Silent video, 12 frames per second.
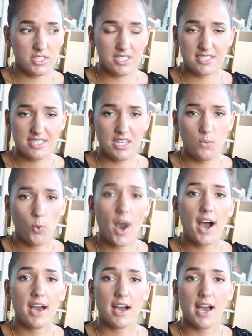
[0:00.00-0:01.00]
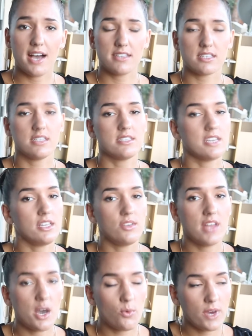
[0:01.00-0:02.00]
see why I had to continue
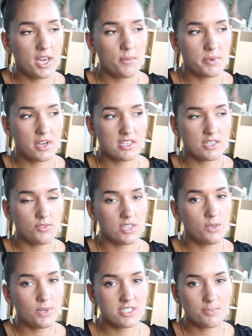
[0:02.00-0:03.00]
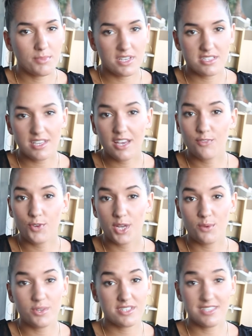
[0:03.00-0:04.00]
that way because I really wasn't myself when
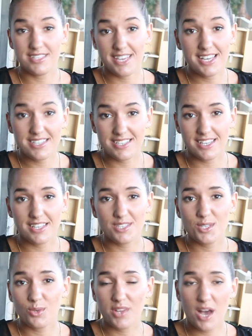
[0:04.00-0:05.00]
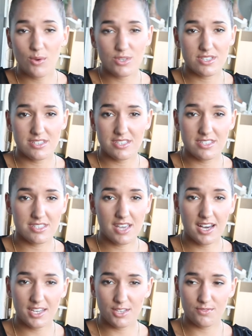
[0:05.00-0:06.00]
I wasn't dancing, and so that was just
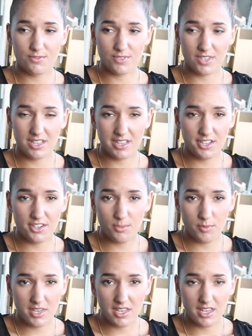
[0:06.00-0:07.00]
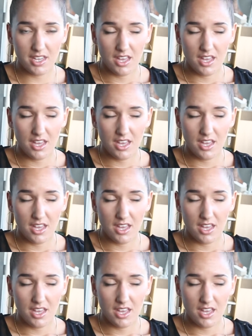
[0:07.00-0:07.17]
kind of clear to me.